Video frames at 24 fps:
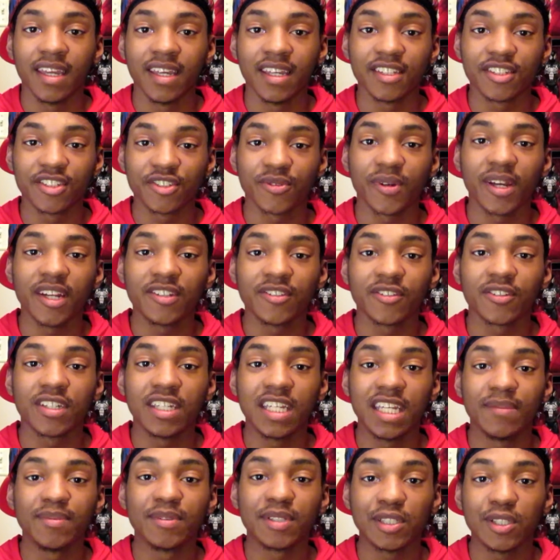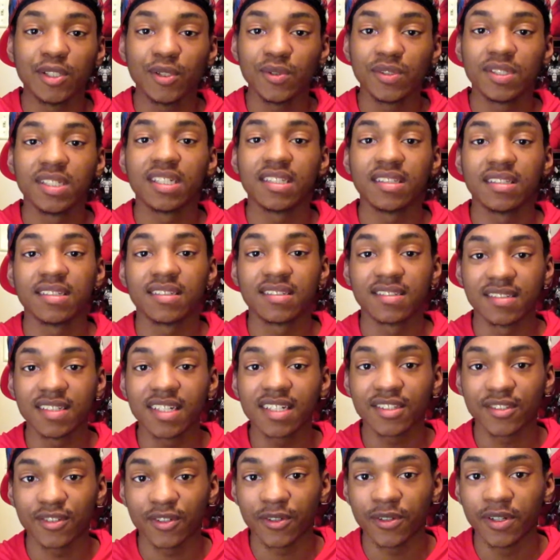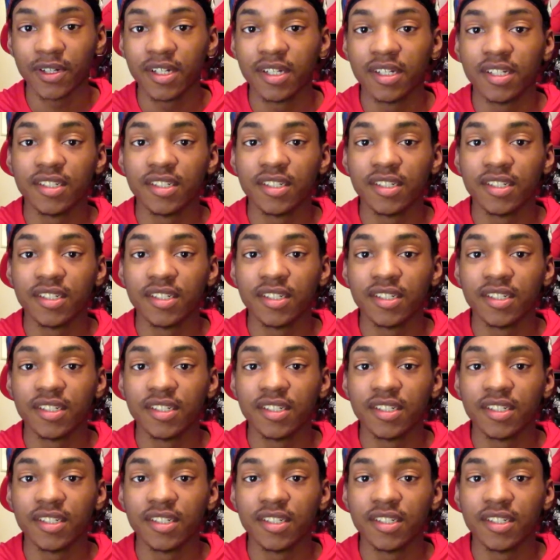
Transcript: his tracer keeps losing the signal.